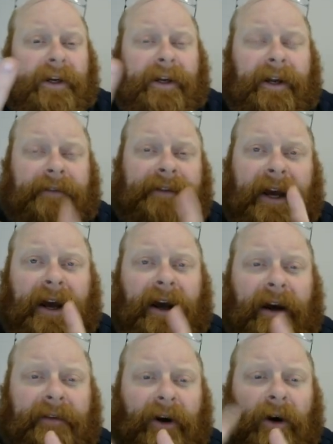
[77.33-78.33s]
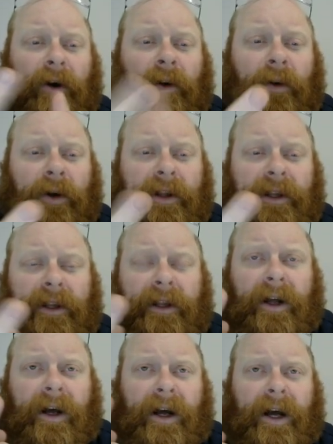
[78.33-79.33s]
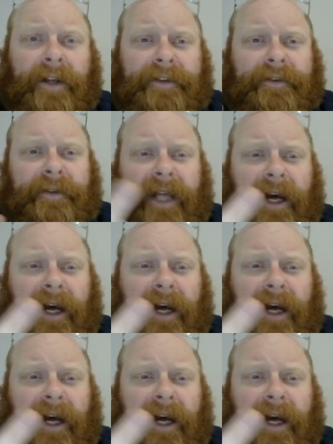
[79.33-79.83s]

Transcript: You're going to have a hole to